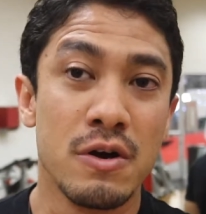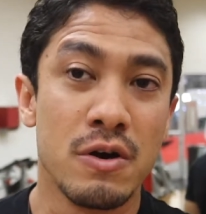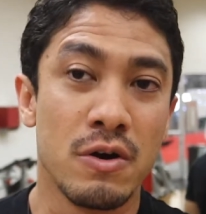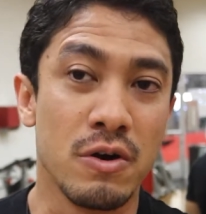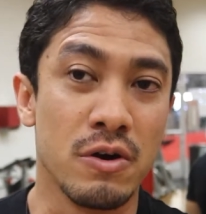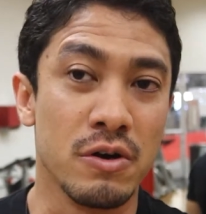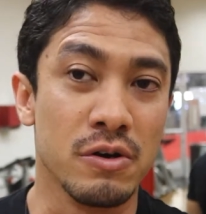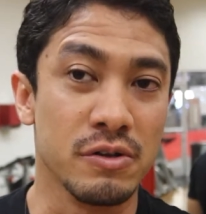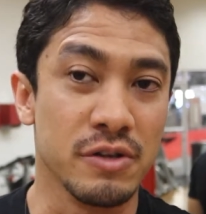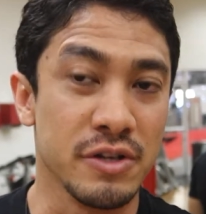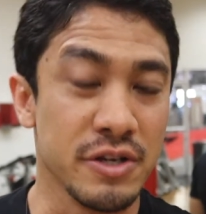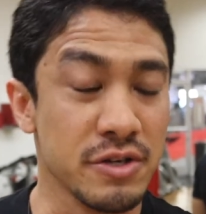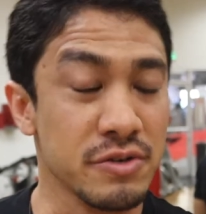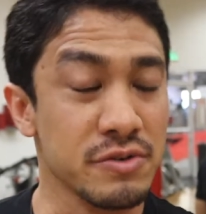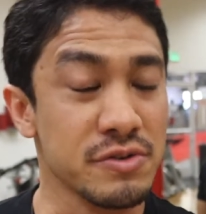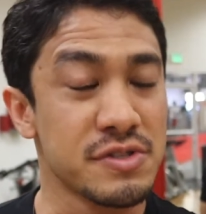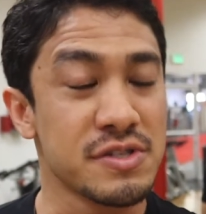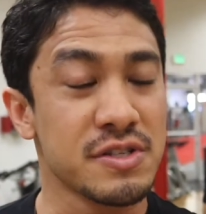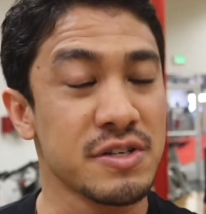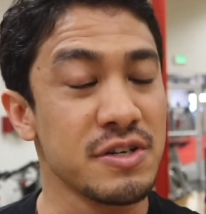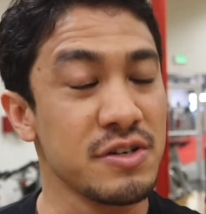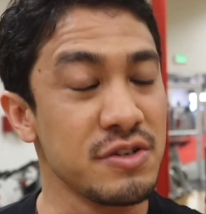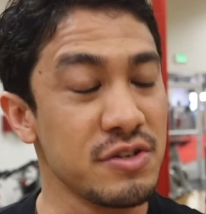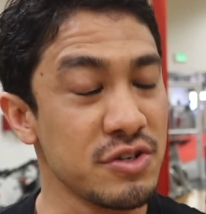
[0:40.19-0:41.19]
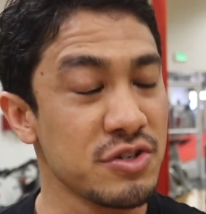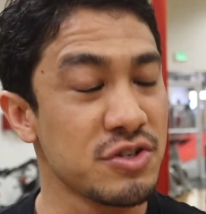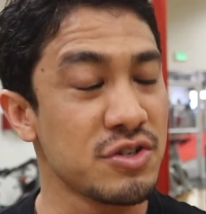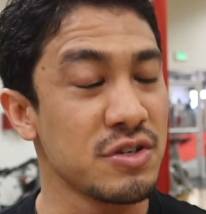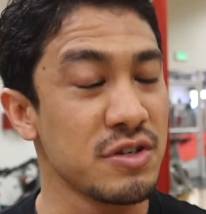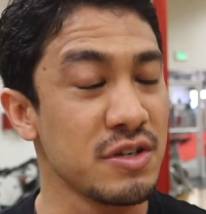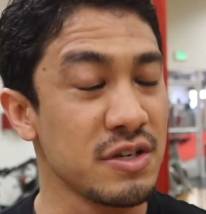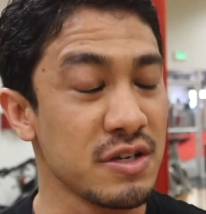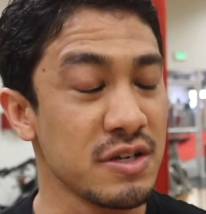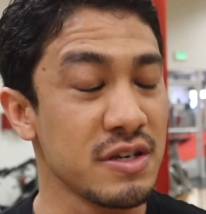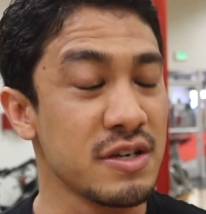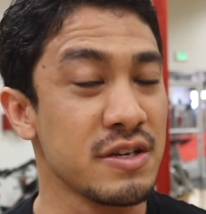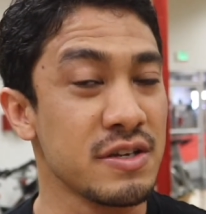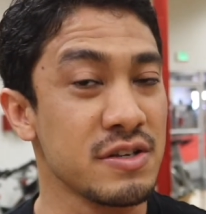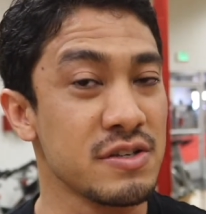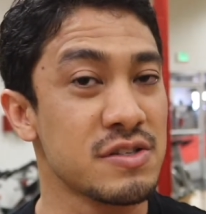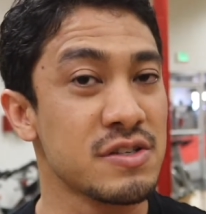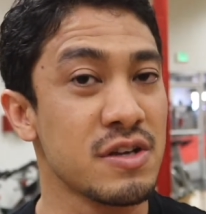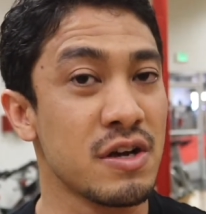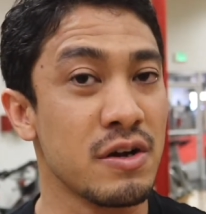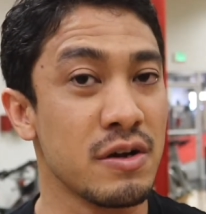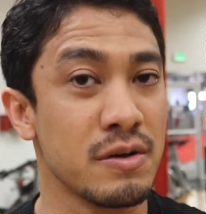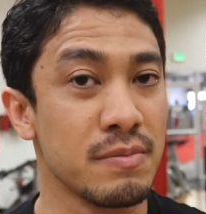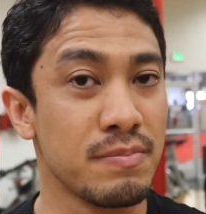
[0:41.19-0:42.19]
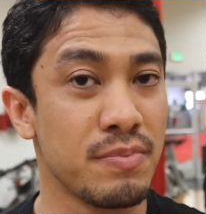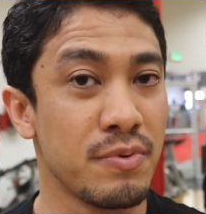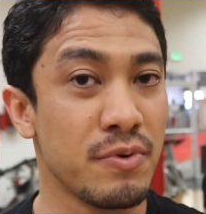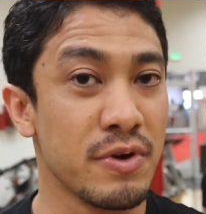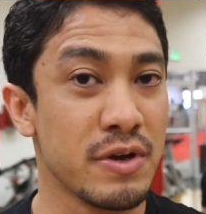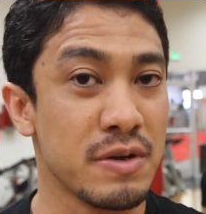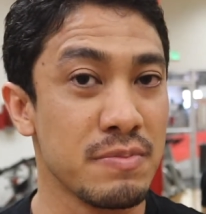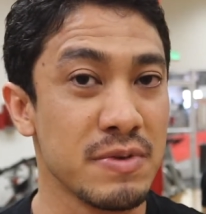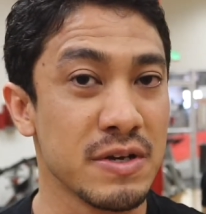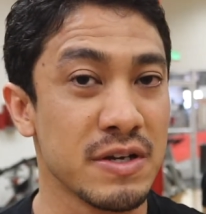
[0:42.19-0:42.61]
or Leo's conditioning is on point.